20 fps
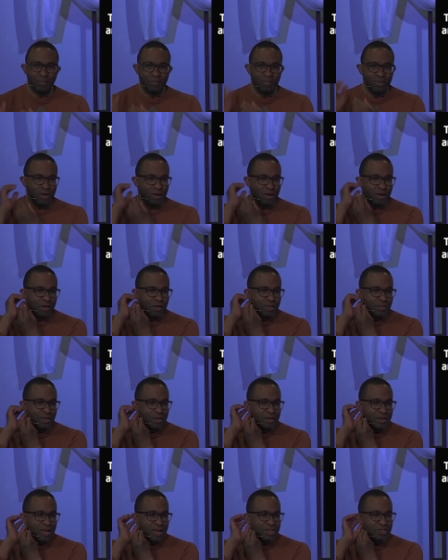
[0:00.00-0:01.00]
among
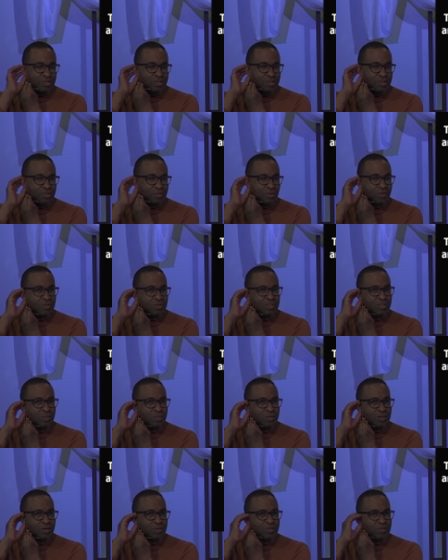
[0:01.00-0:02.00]
the nations, or
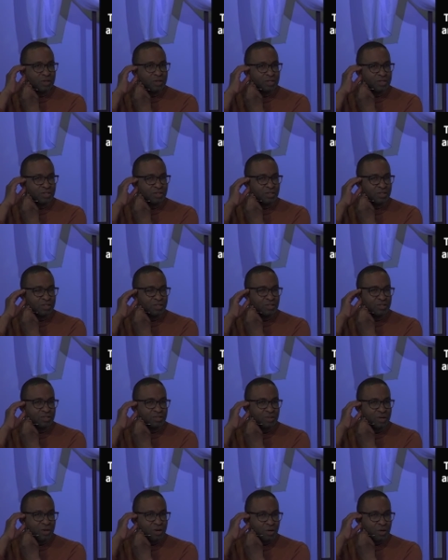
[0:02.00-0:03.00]
some of your translations